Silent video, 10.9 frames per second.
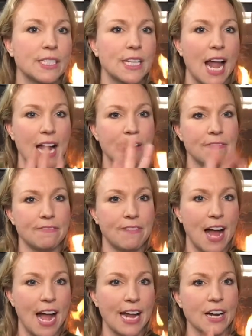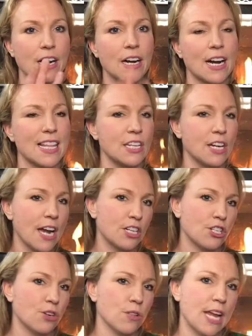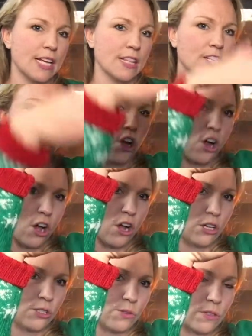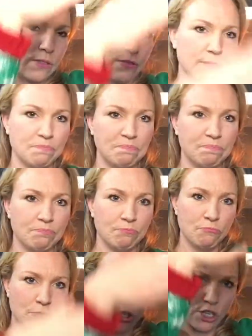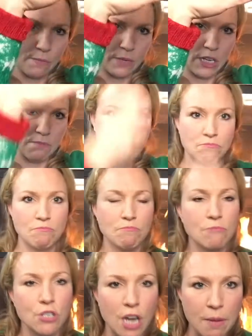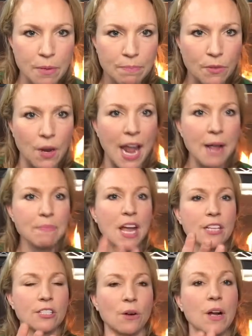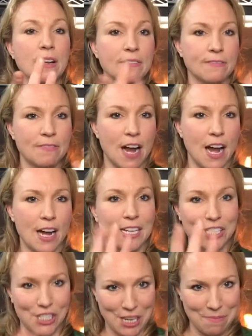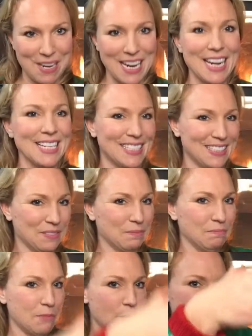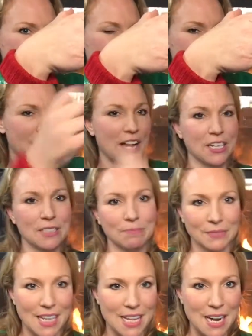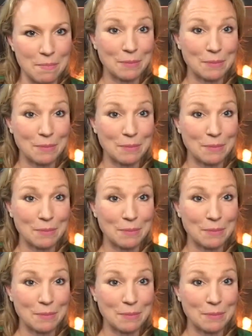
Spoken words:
sign fire, and then you kind of show like the tall sort of chimney shape, okay? So chimney, yoink, fire, and then up,